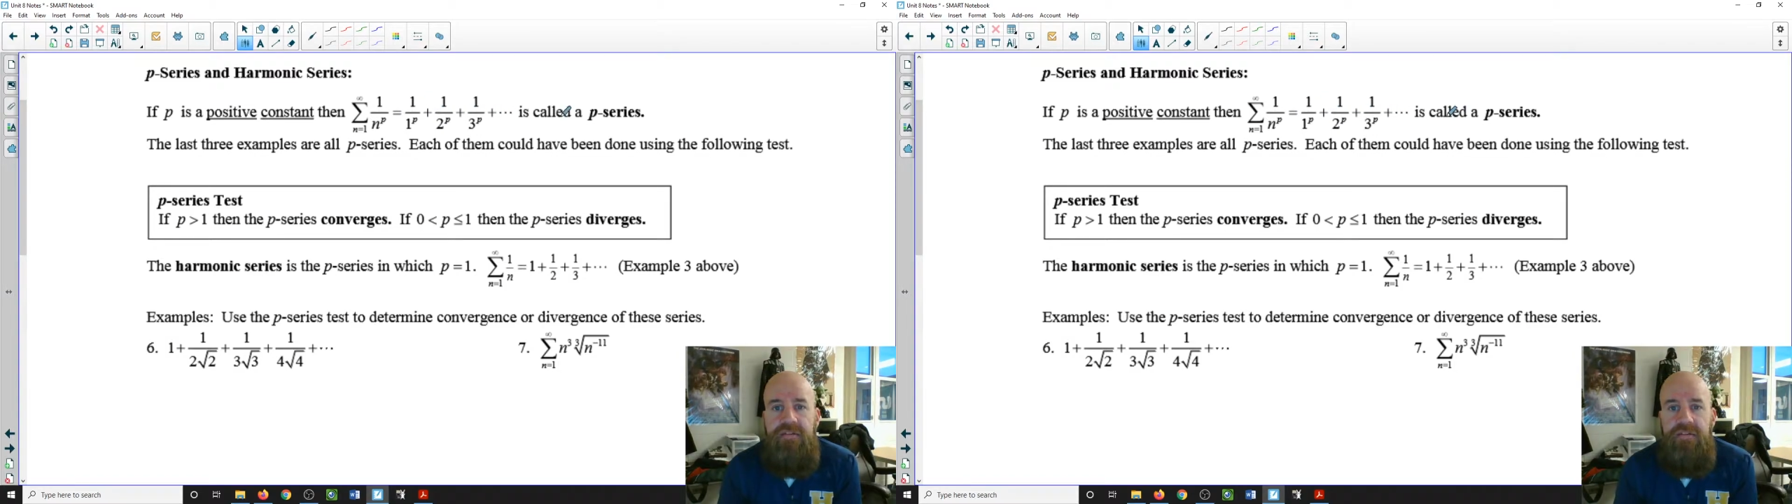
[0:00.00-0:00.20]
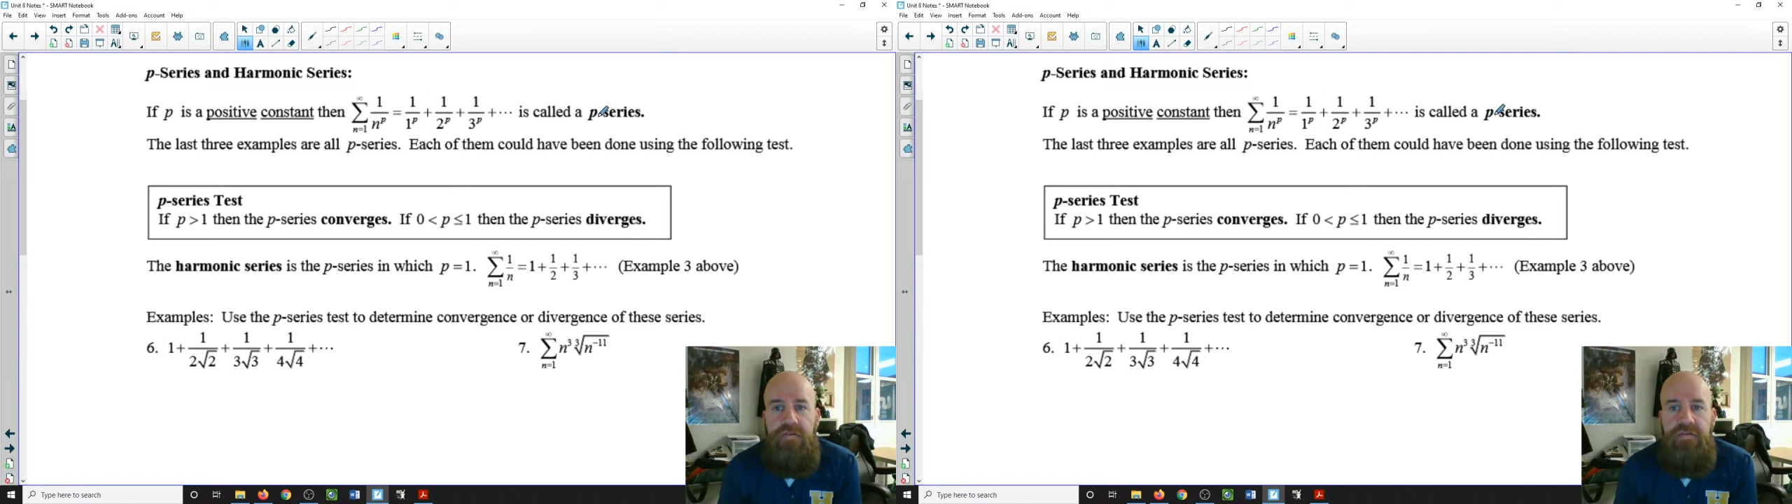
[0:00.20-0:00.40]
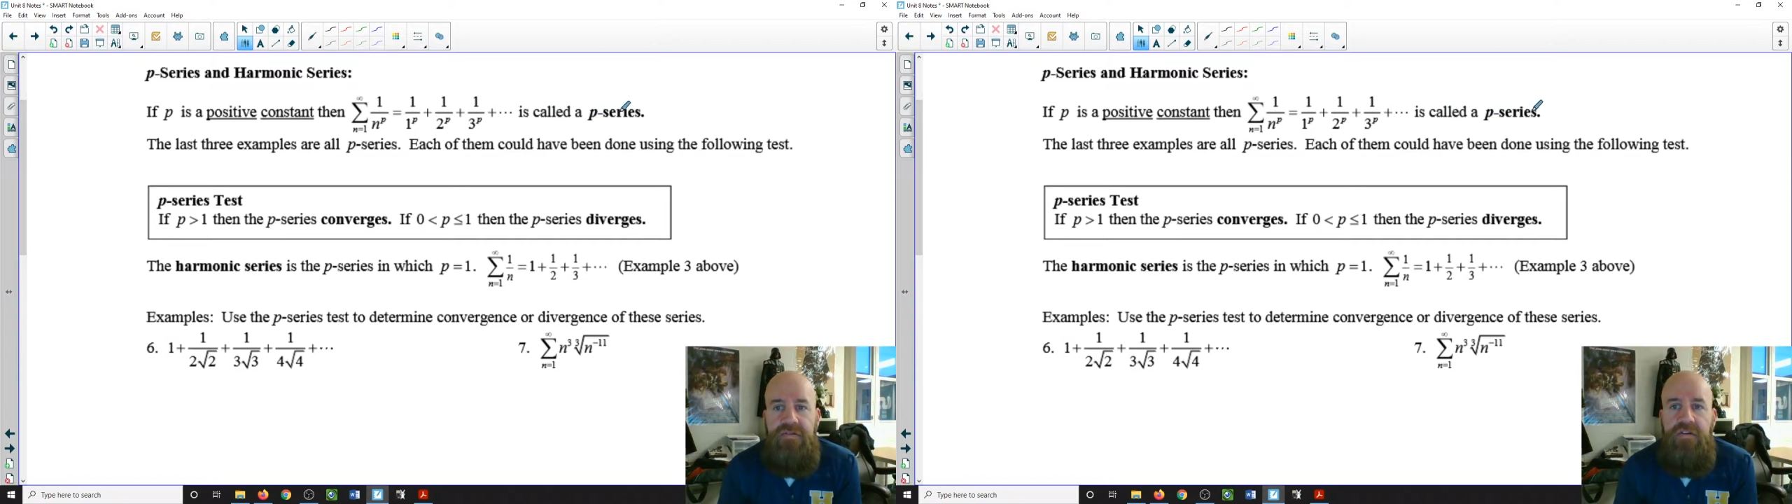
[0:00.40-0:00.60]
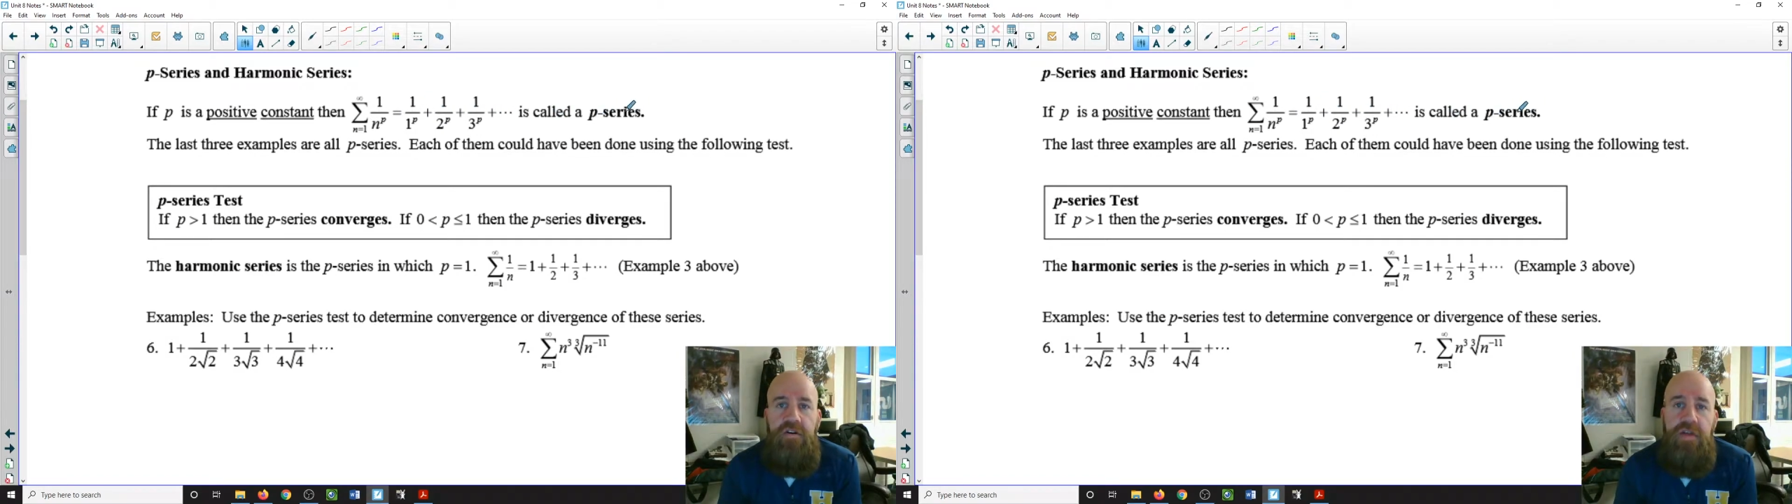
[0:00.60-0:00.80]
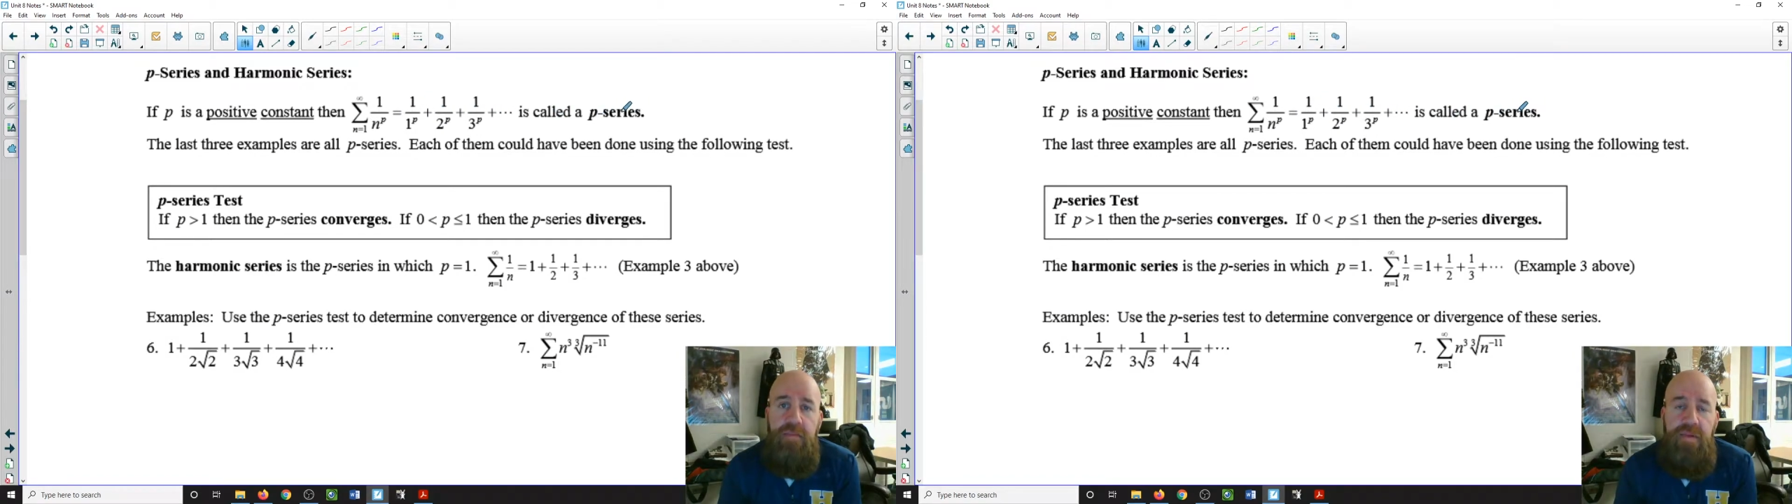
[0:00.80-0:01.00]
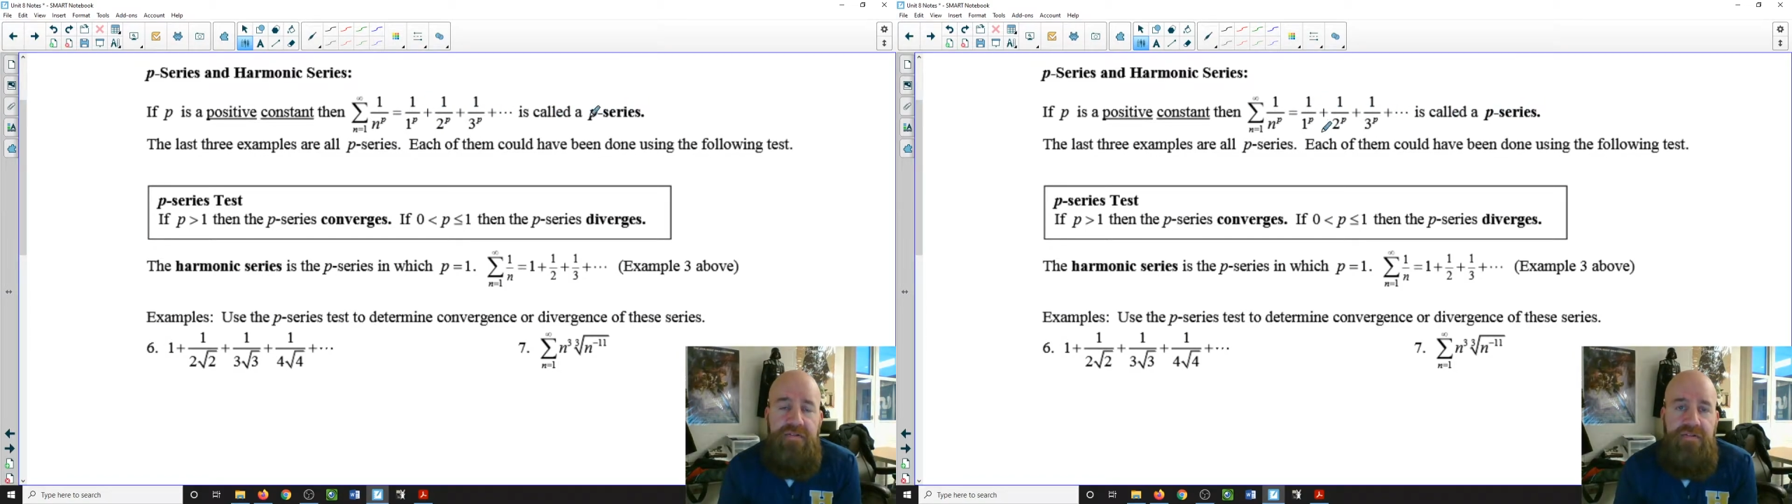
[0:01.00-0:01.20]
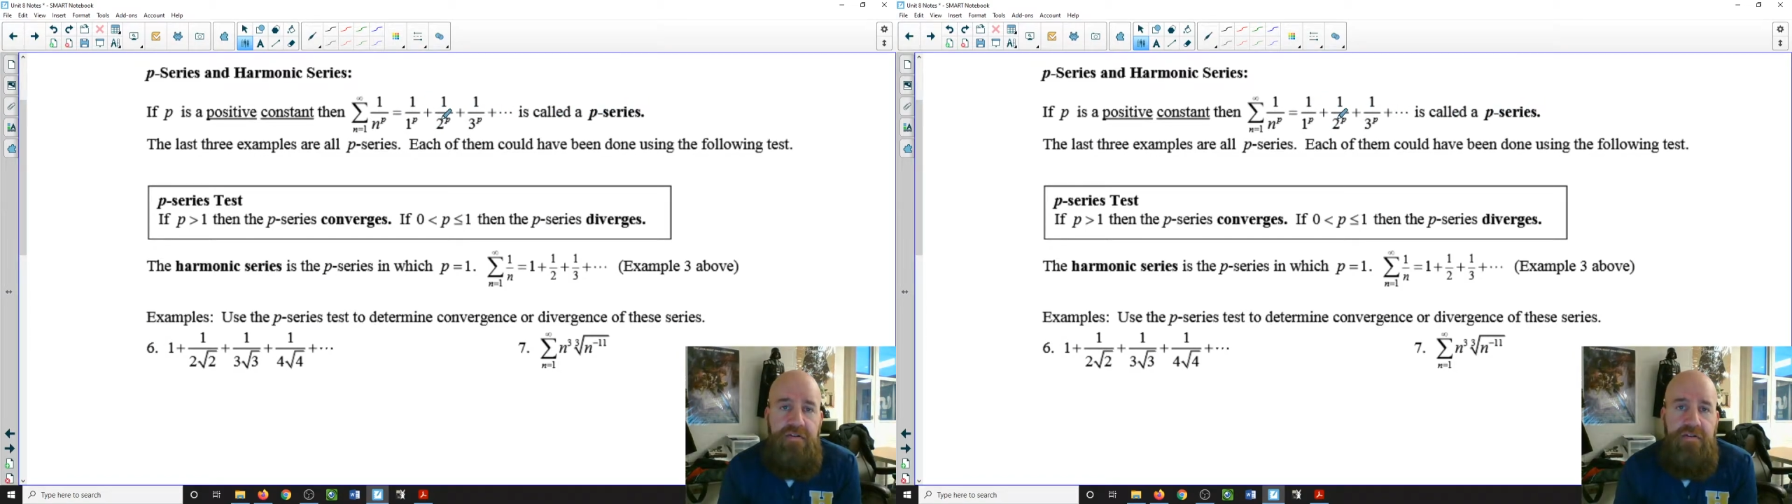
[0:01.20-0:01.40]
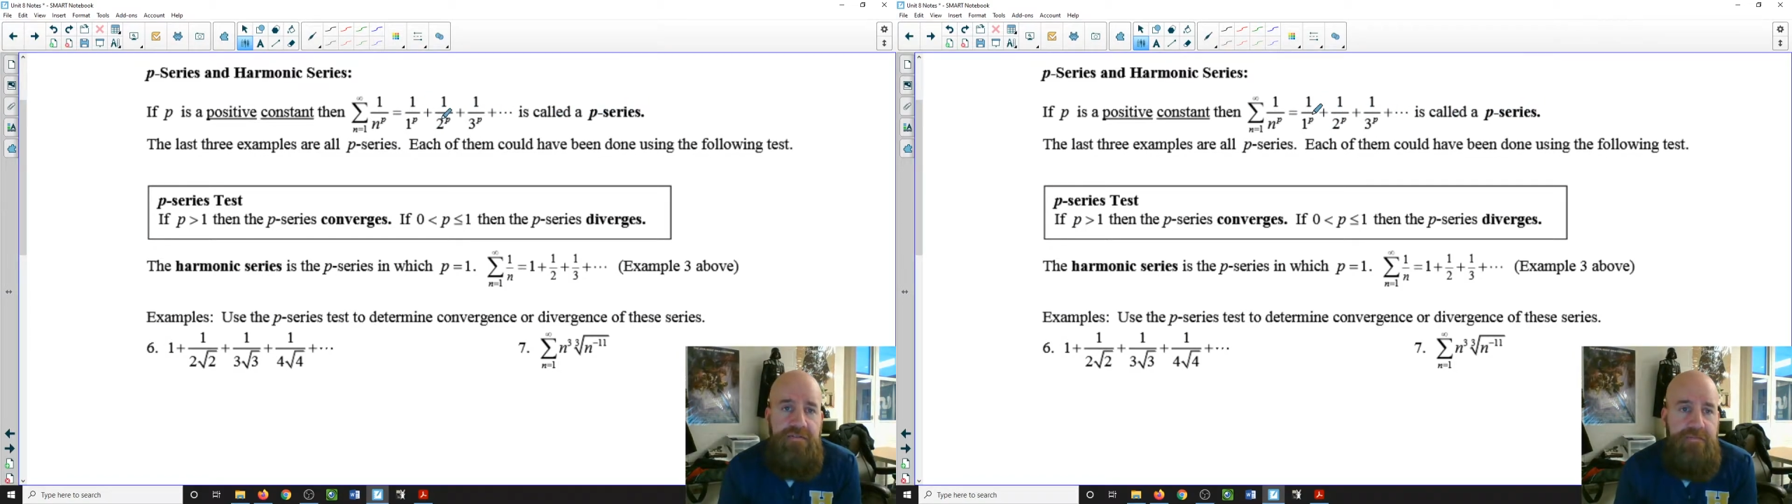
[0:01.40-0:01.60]
So this is called a
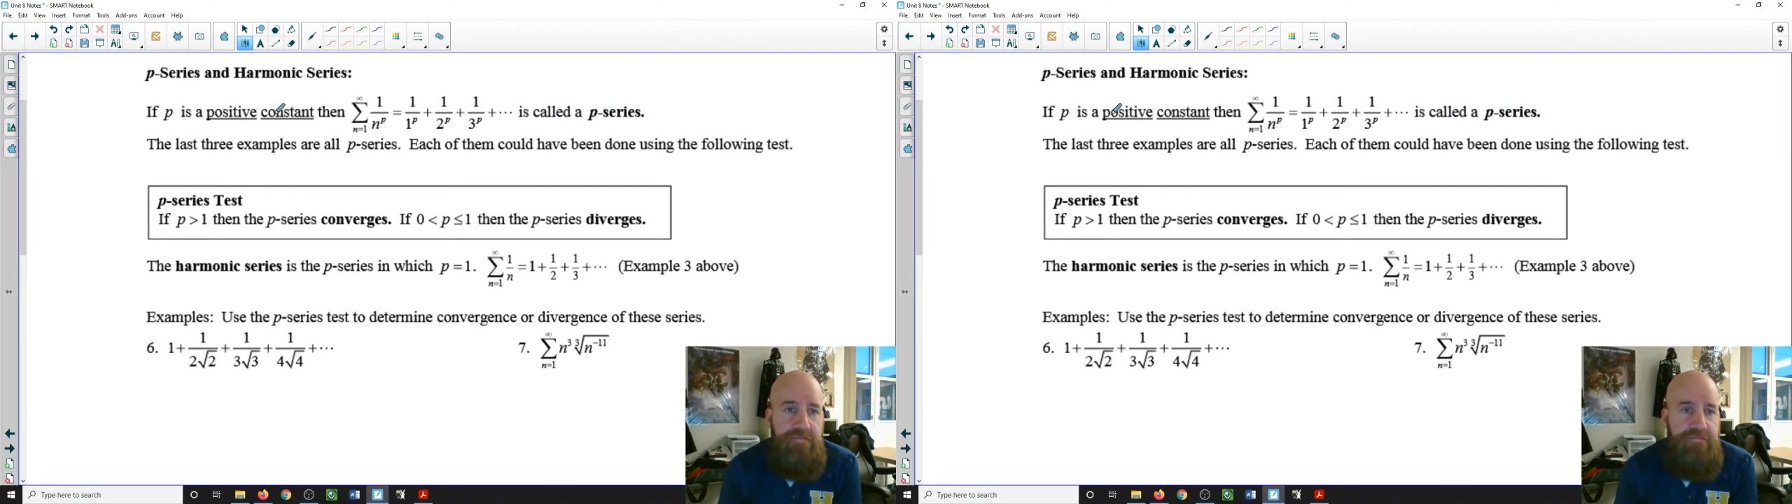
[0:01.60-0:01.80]
P-series.